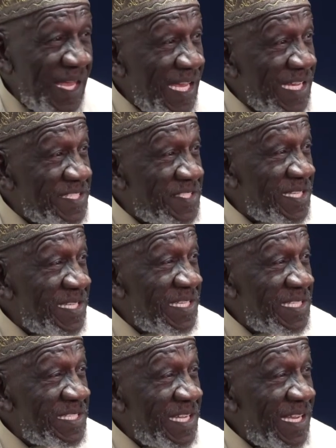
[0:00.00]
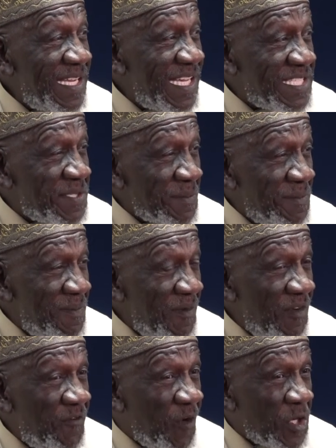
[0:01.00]
is
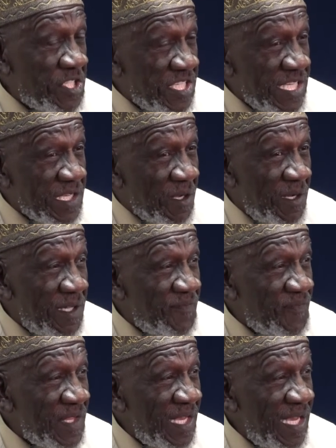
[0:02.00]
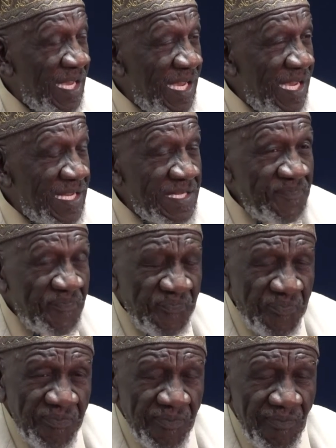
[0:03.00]
ism, or single, and
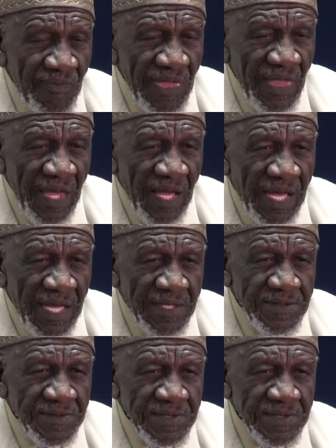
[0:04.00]
I